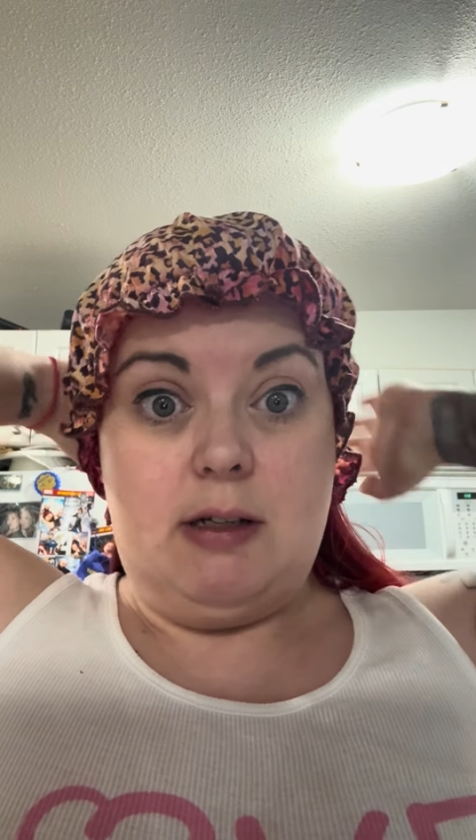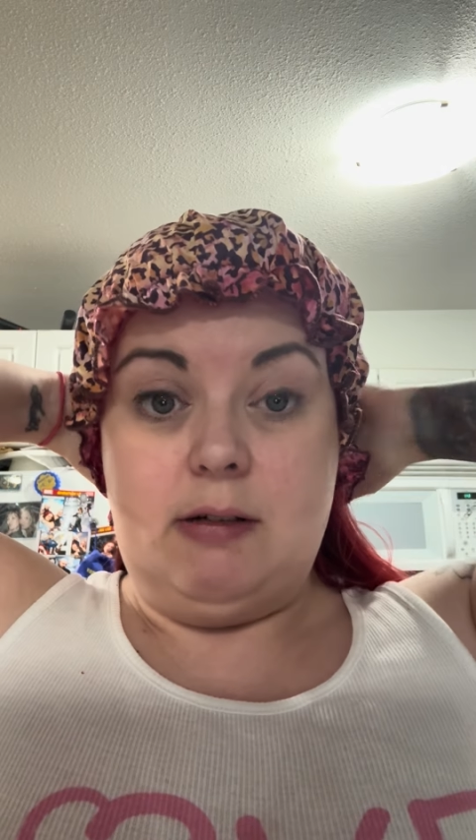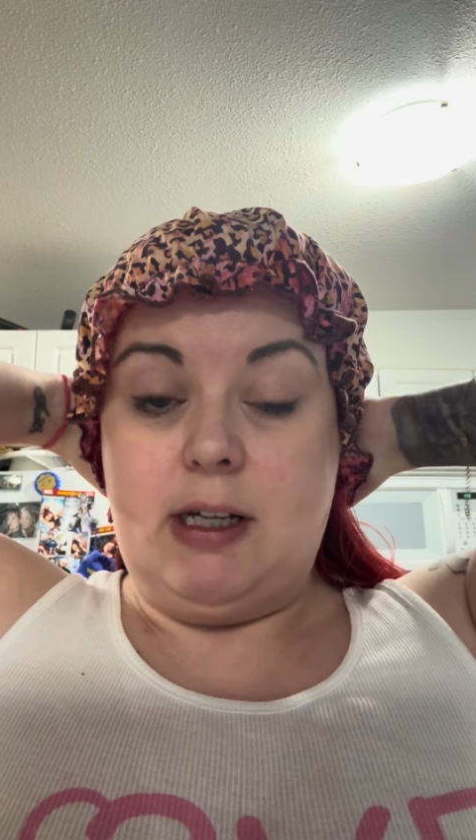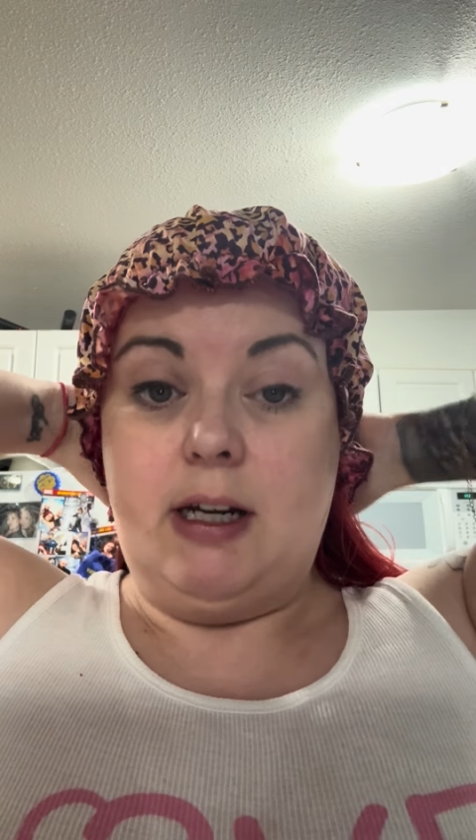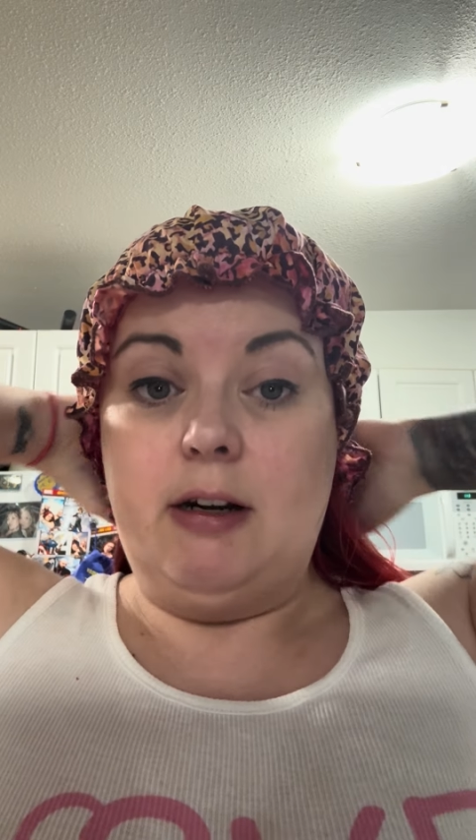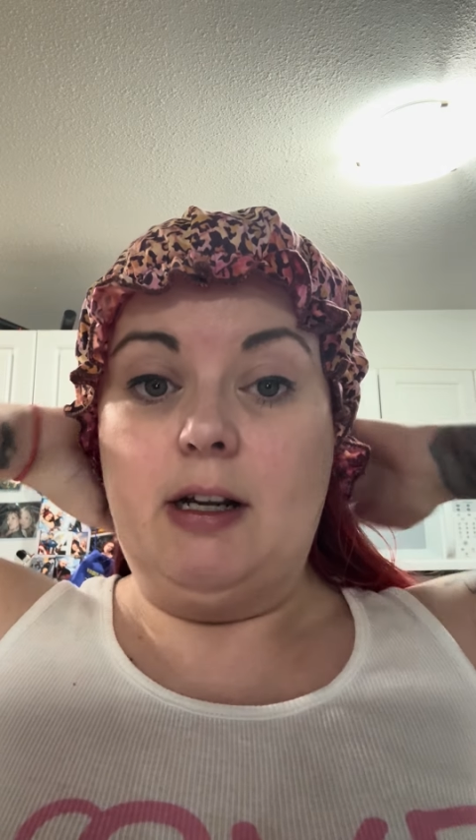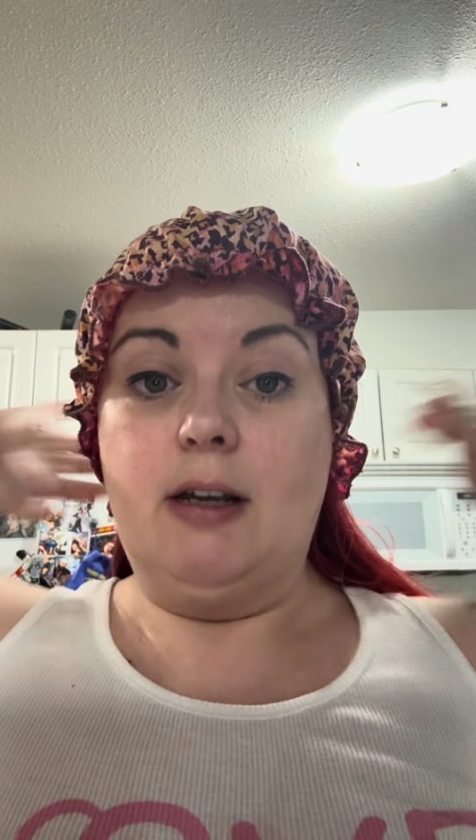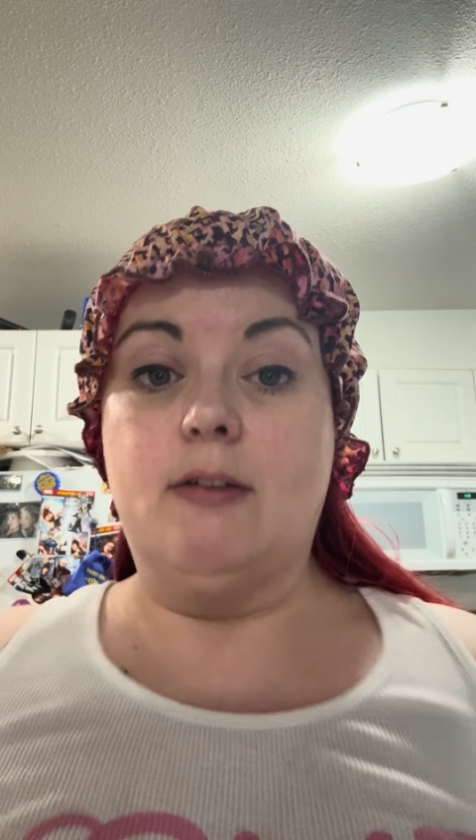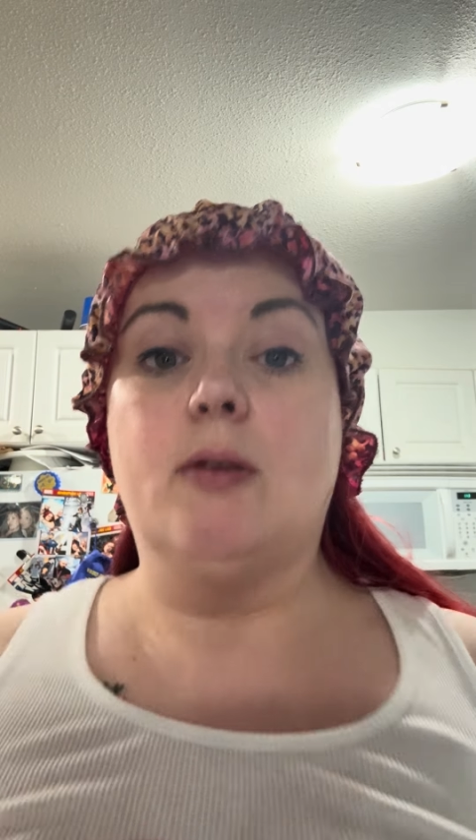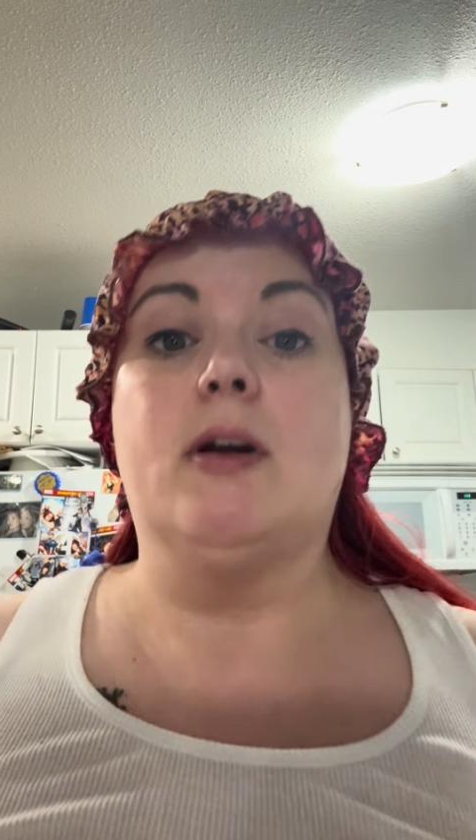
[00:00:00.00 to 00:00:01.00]
I don't get hair dye
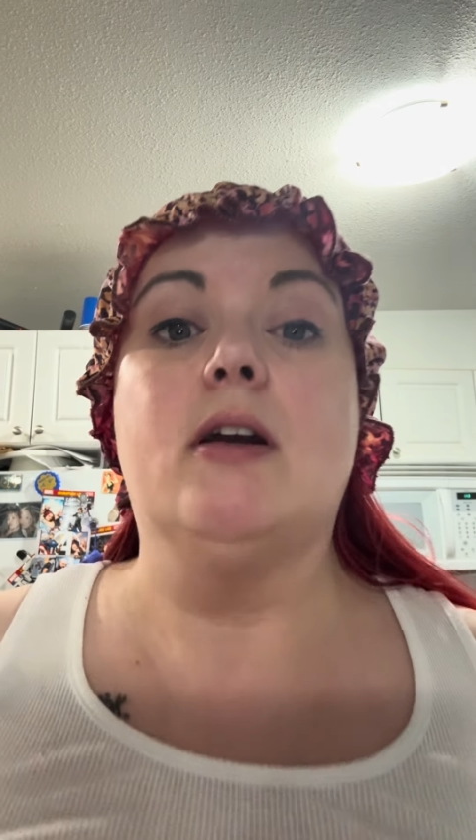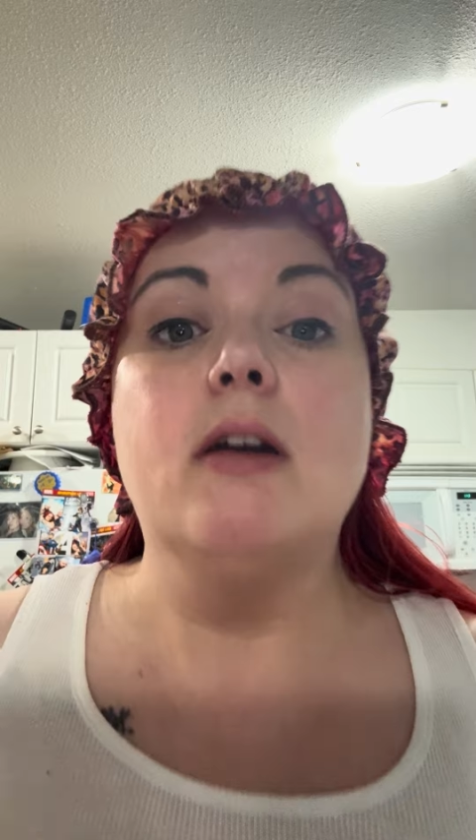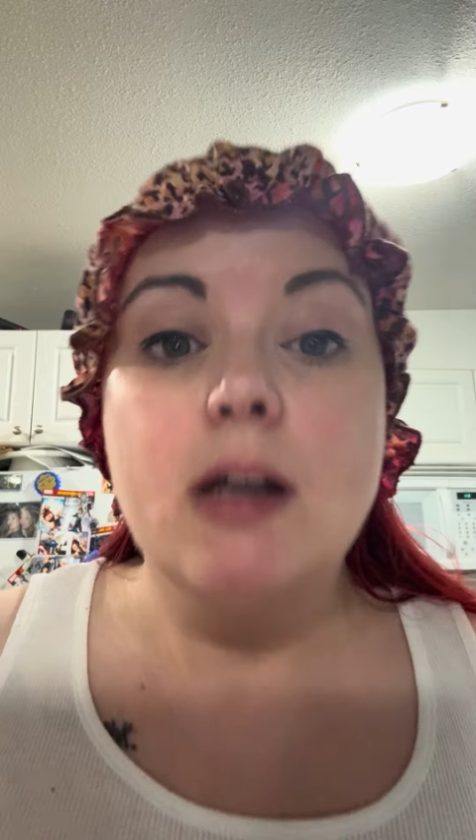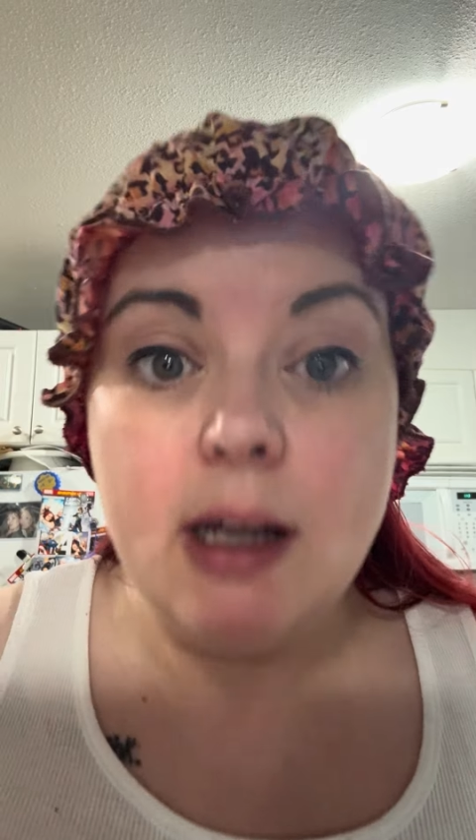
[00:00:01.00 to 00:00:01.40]
everywhere.